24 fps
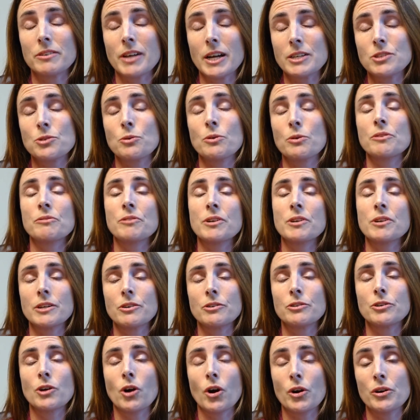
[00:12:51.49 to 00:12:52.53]
That's sort of
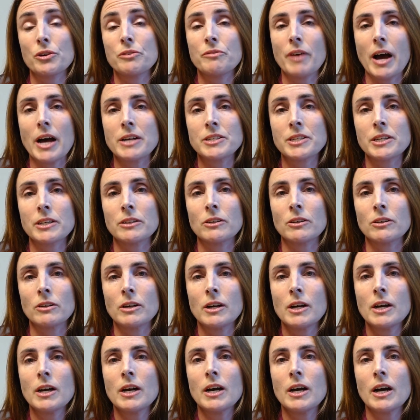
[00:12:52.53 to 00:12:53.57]
considered cardiovascular
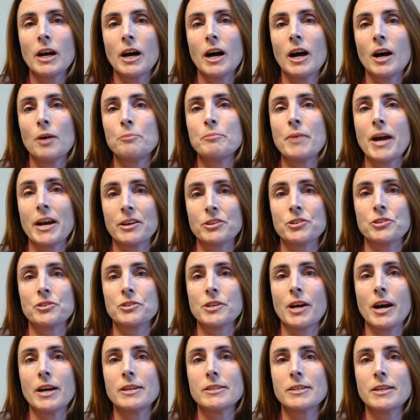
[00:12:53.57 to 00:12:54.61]

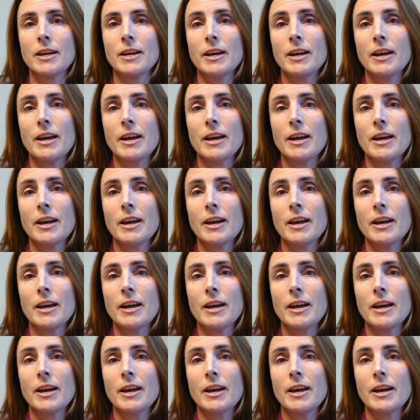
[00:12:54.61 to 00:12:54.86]
exercise.